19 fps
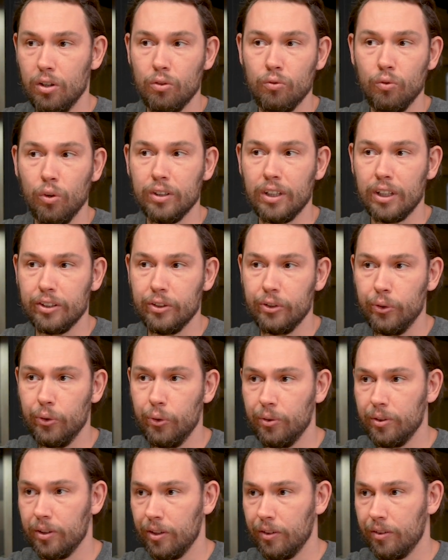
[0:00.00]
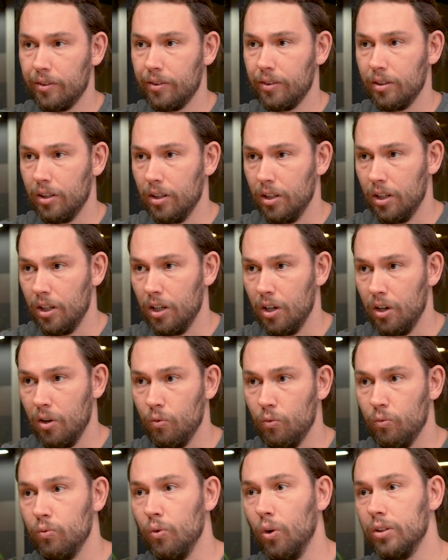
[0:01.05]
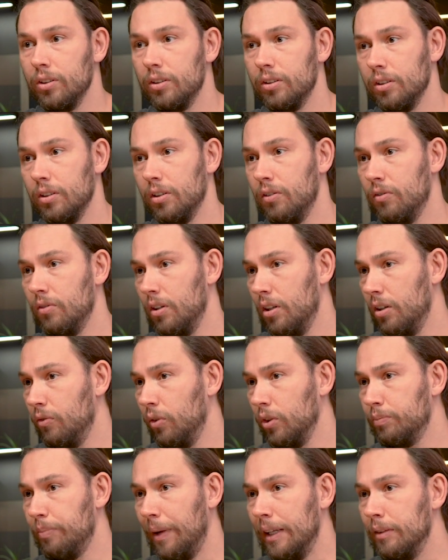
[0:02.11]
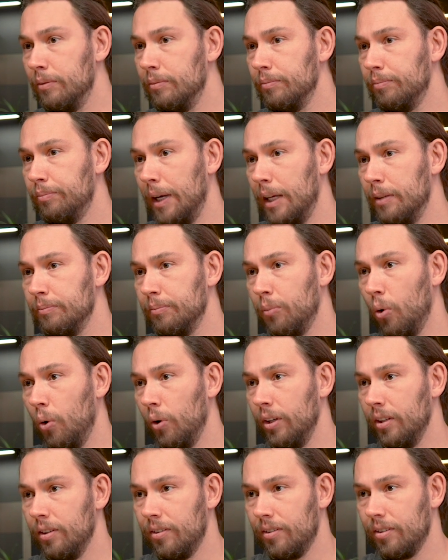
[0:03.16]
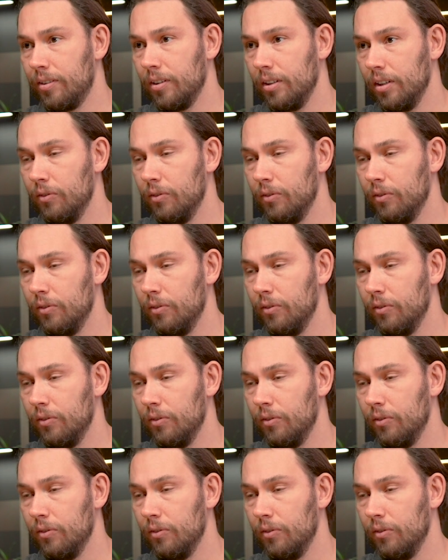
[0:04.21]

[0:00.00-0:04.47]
What are the users? What pain points?